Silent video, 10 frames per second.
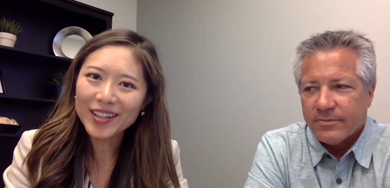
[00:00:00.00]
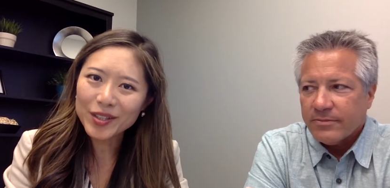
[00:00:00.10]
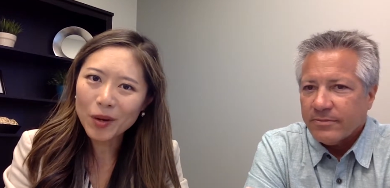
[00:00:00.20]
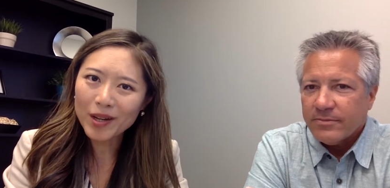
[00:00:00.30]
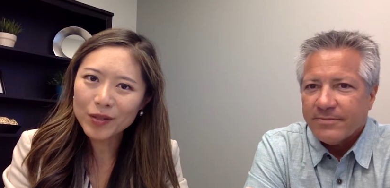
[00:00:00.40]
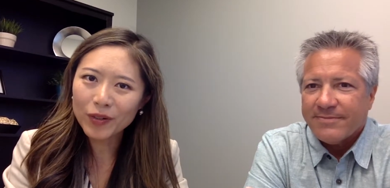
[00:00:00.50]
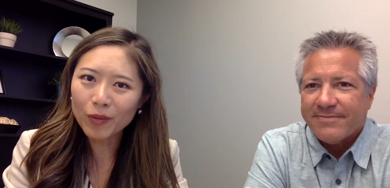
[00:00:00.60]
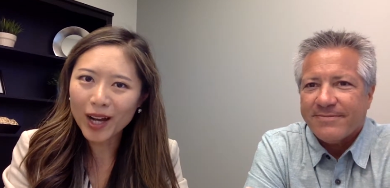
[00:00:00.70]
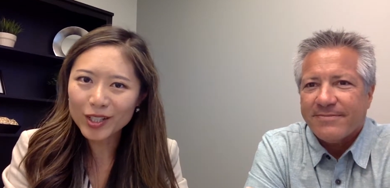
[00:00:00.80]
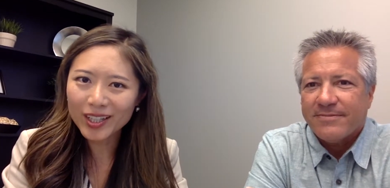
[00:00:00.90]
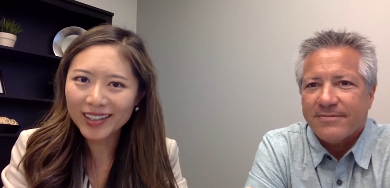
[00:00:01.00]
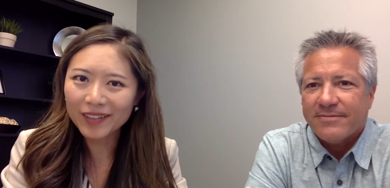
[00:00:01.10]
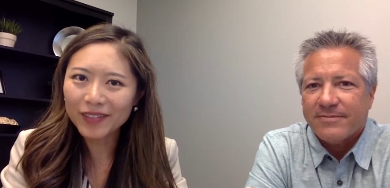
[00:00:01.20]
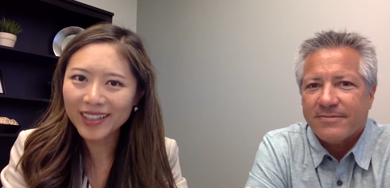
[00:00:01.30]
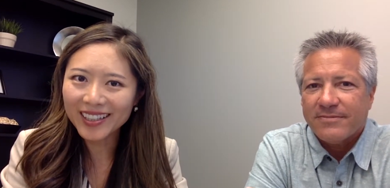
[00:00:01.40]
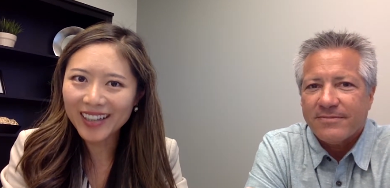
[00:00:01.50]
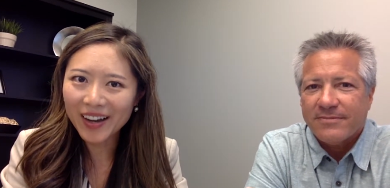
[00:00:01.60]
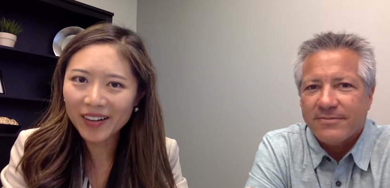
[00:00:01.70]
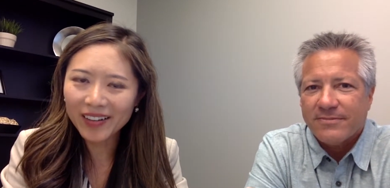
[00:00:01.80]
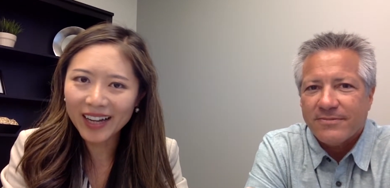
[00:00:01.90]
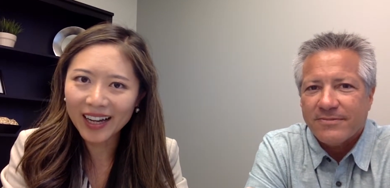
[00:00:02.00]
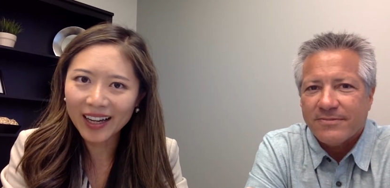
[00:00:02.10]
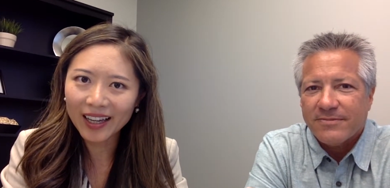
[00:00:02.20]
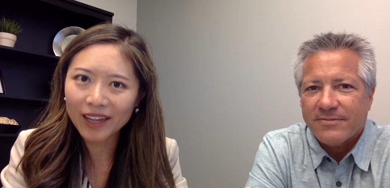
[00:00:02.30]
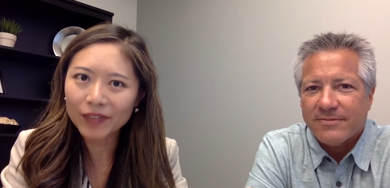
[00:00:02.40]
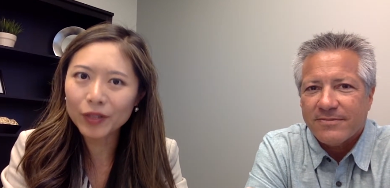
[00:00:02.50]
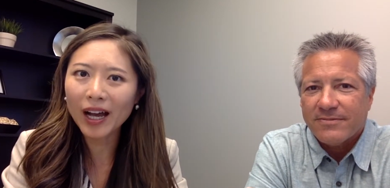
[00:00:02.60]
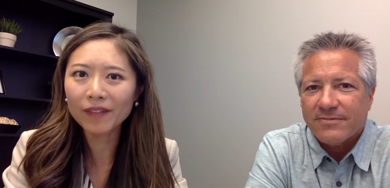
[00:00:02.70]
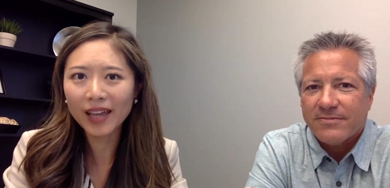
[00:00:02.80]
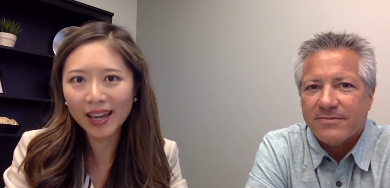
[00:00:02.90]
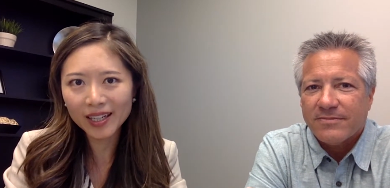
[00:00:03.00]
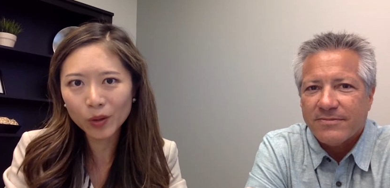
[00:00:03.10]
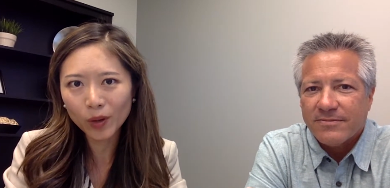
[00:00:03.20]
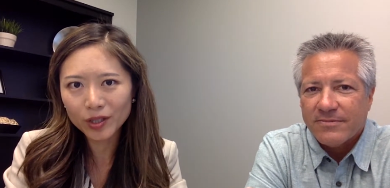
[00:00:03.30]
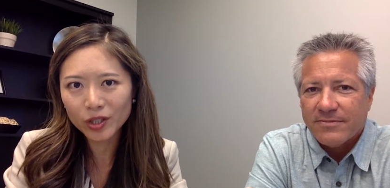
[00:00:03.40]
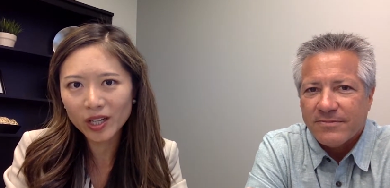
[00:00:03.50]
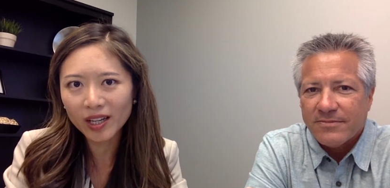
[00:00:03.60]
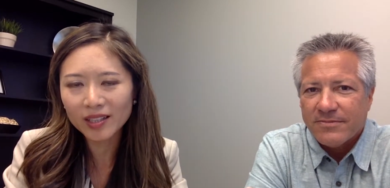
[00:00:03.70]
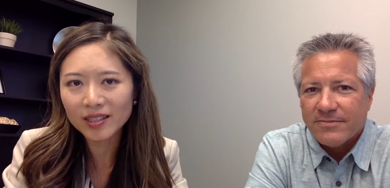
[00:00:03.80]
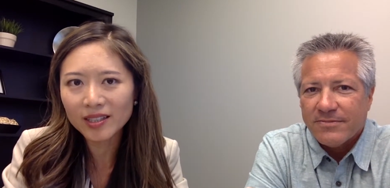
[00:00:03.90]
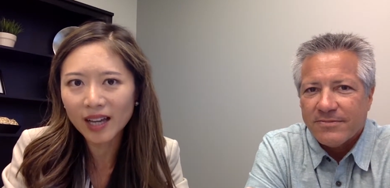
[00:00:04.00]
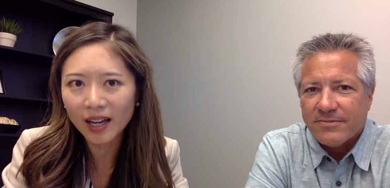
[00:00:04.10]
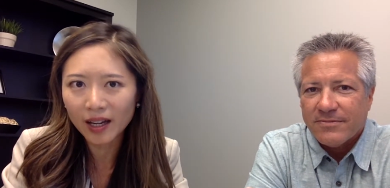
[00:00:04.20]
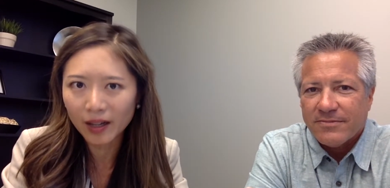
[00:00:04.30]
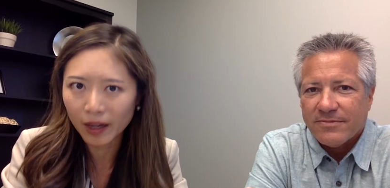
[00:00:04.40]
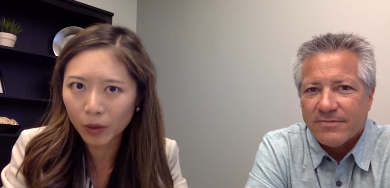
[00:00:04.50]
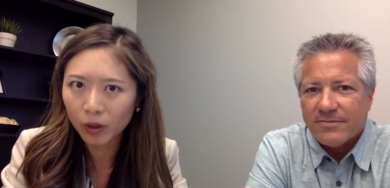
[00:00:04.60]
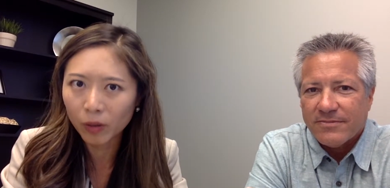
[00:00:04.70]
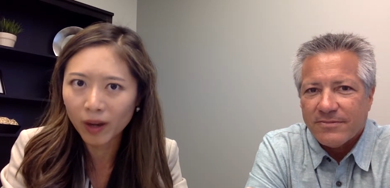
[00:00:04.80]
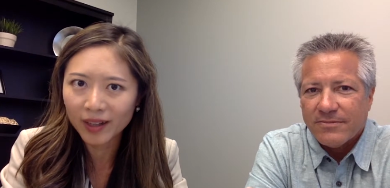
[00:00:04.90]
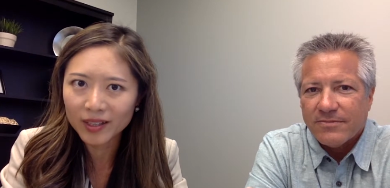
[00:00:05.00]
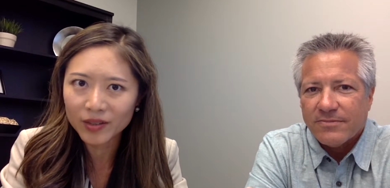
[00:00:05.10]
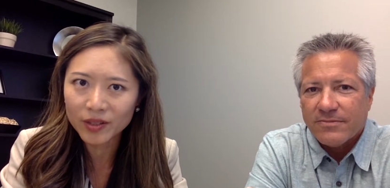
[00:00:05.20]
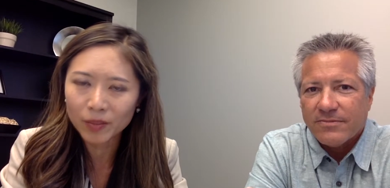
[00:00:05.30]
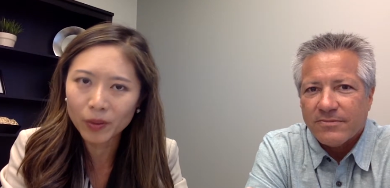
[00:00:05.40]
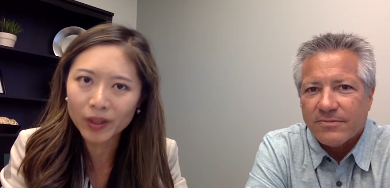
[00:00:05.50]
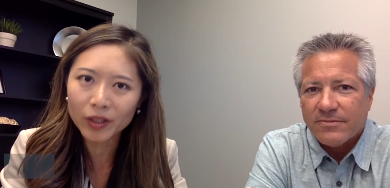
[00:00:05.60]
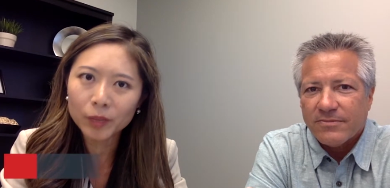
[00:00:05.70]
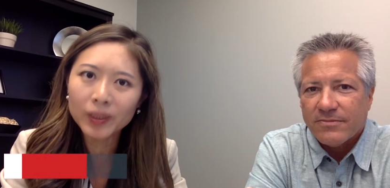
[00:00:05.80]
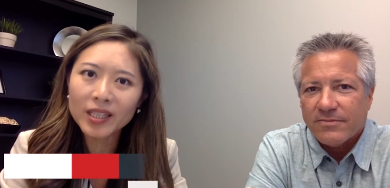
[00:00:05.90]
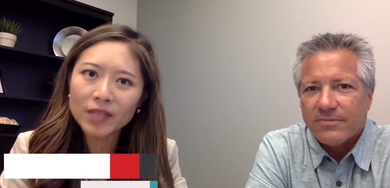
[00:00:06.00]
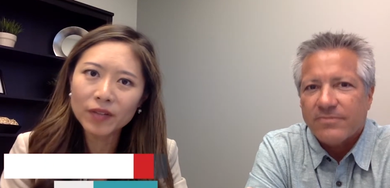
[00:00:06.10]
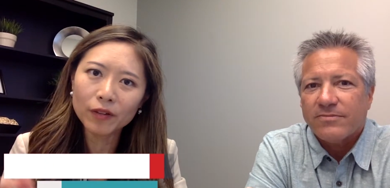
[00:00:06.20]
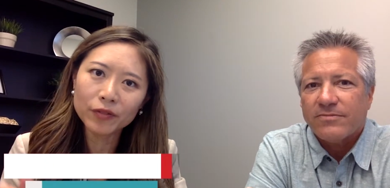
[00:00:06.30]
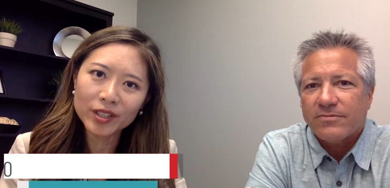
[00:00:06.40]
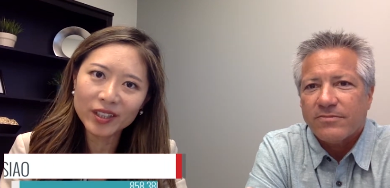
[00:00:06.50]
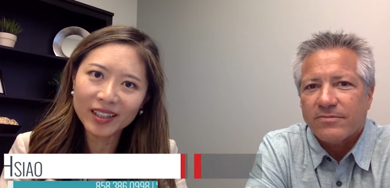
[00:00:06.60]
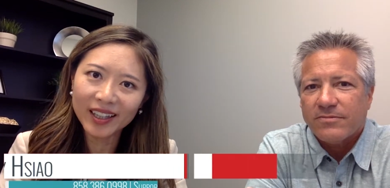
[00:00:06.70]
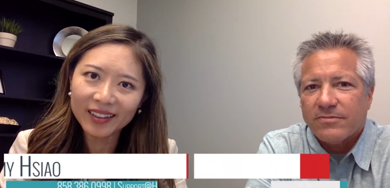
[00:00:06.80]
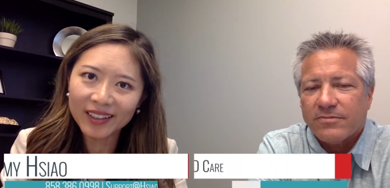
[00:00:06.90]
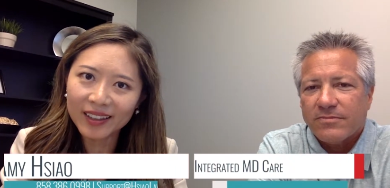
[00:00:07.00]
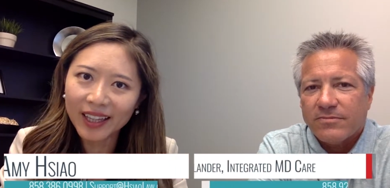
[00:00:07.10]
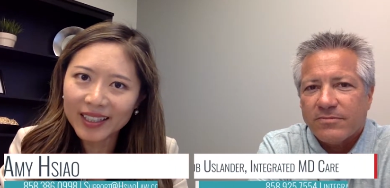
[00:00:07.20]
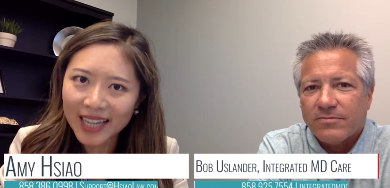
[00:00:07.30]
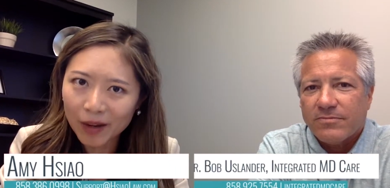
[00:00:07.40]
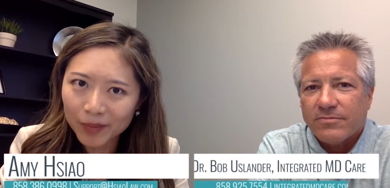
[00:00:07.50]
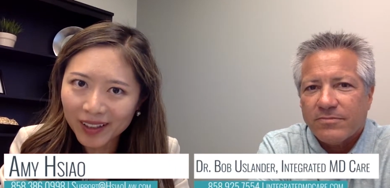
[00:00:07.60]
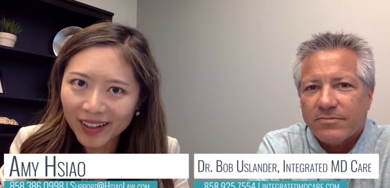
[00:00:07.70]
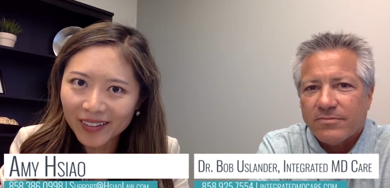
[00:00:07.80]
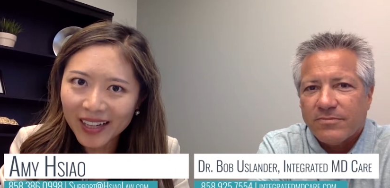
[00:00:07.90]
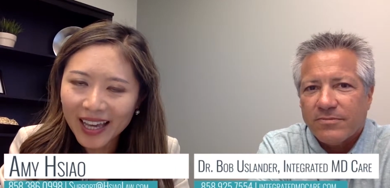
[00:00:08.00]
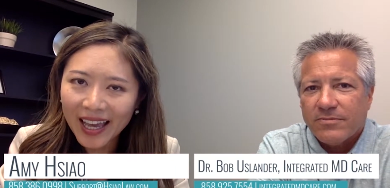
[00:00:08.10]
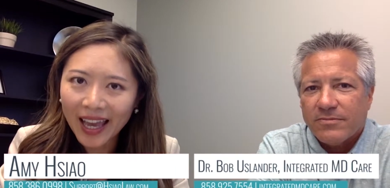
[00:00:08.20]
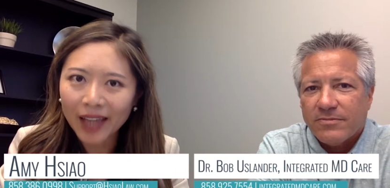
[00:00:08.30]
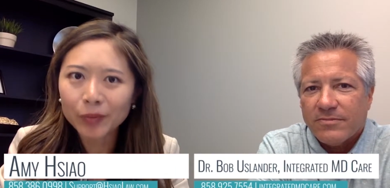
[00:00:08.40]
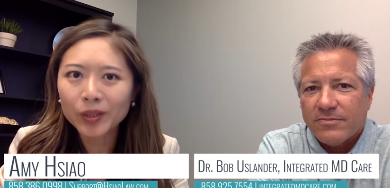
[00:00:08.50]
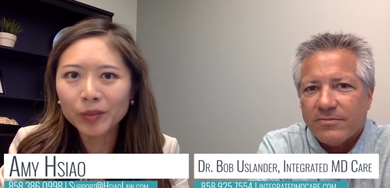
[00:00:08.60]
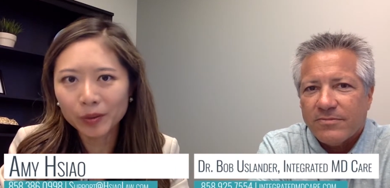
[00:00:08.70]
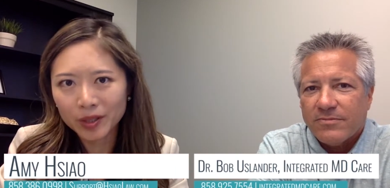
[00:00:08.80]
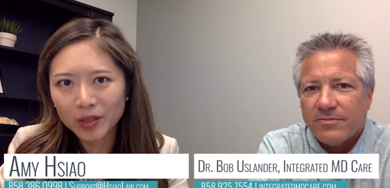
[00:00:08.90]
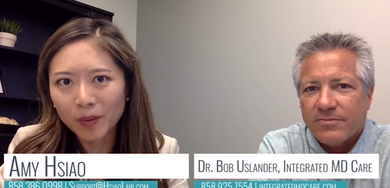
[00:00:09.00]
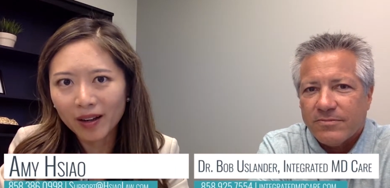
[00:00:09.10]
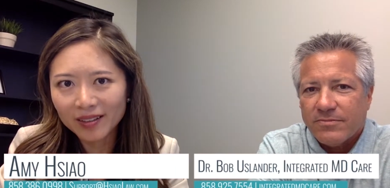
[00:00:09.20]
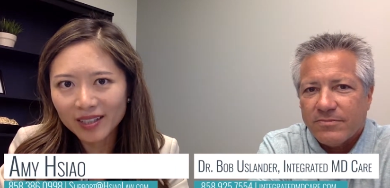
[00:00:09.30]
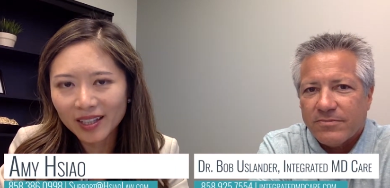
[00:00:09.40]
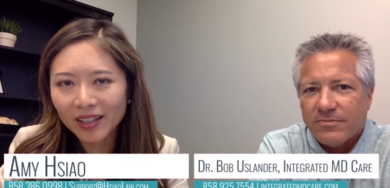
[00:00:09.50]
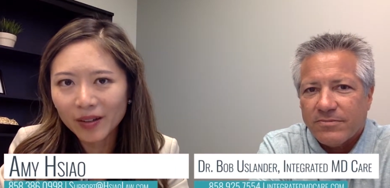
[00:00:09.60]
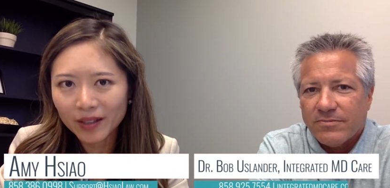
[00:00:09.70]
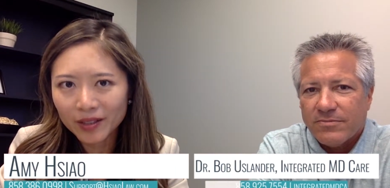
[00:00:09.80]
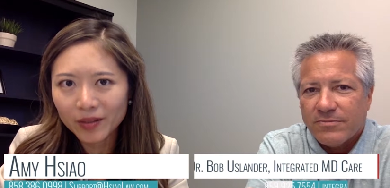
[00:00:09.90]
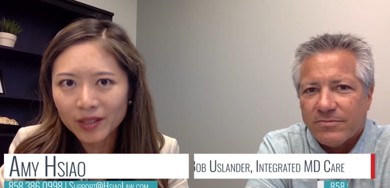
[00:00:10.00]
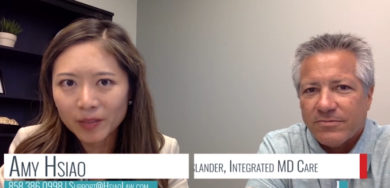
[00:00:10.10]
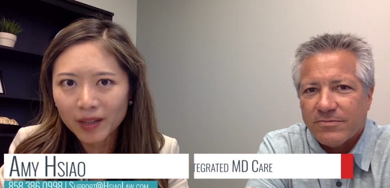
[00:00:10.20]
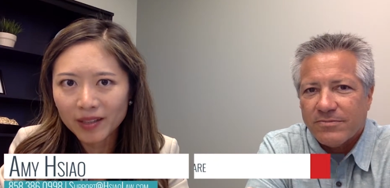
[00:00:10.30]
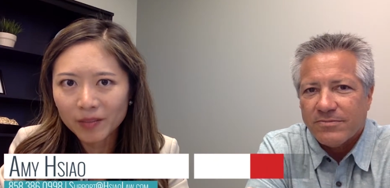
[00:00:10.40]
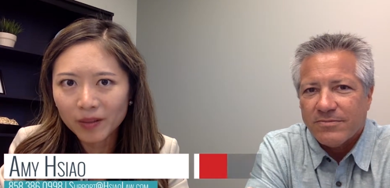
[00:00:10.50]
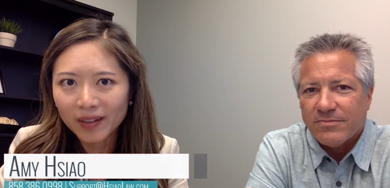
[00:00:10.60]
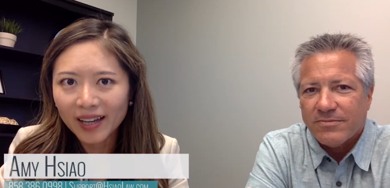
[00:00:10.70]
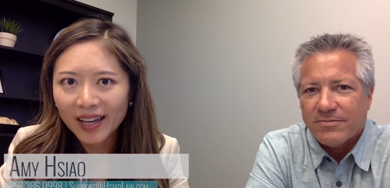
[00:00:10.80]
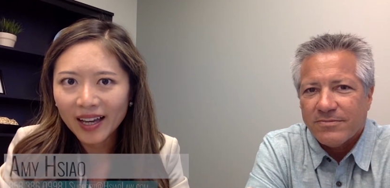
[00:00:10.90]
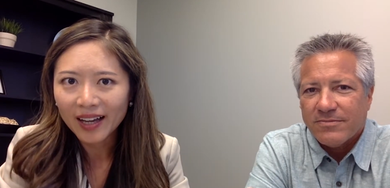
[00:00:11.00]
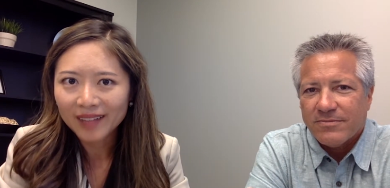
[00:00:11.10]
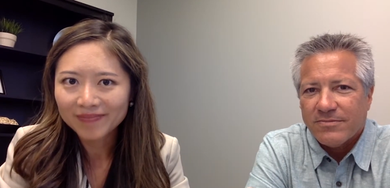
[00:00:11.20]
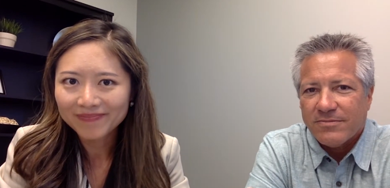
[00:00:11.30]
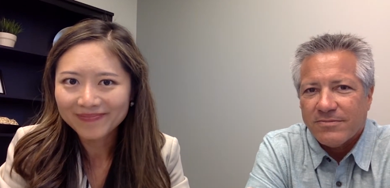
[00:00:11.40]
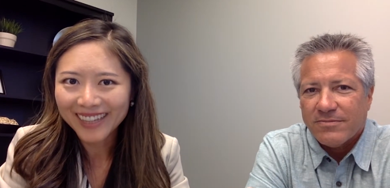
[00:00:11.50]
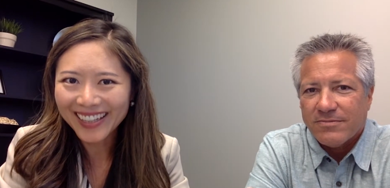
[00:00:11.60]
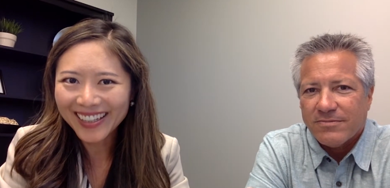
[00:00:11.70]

Speaker 1: you so much for watching the video. Uh, if you have any questions uh, or want us to support you, please feel free to click the link down below and we will respond to you as soon as possible. Thank